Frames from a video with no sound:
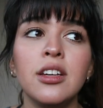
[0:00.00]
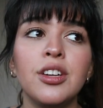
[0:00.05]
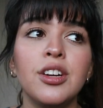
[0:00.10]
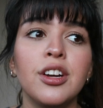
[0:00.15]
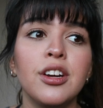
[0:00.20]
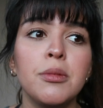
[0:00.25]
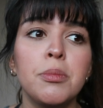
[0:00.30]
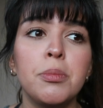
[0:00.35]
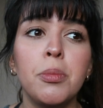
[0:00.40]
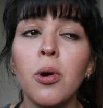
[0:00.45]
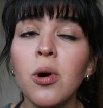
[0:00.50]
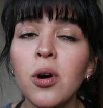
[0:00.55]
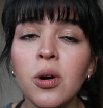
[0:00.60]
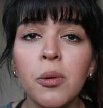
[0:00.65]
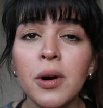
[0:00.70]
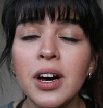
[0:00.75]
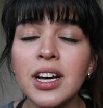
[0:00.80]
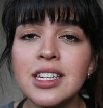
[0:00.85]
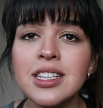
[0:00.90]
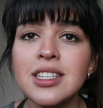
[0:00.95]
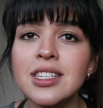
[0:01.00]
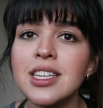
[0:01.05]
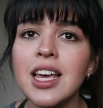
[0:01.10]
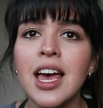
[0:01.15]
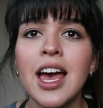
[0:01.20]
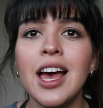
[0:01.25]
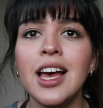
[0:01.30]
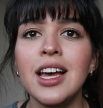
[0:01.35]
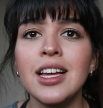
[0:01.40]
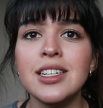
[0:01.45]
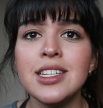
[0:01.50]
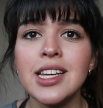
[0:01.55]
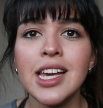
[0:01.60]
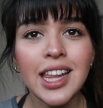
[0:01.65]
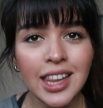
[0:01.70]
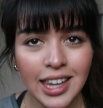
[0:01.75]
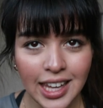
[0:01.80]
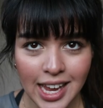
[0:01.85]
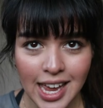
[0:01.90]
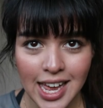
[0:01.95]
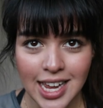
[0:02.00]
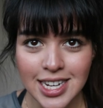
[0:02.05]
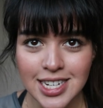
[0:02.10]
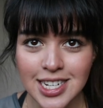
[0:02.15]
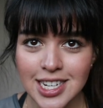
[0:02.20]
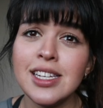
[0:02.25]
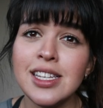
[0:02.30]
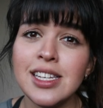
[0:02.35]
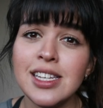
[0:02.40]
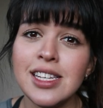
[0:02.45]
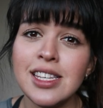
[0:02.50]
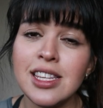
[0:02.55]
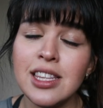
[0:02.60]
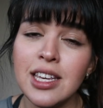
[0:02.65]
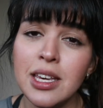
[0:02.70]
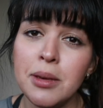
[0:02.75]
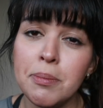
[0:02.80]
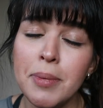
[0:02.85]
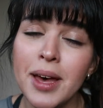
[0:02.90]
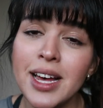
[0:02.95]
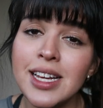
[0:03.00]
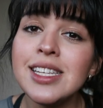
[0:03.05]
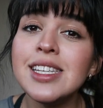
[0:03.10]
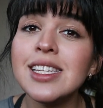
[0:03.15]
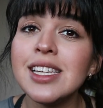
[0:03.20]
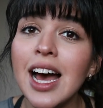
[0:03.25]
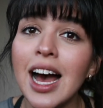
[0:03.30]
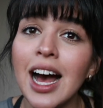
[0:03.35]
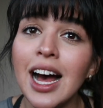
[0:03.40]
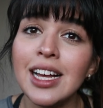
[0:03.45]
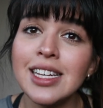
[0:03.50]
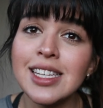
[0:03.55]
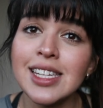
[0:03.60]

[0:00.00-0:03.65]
you know, bought ones, and in the end this is the best uh,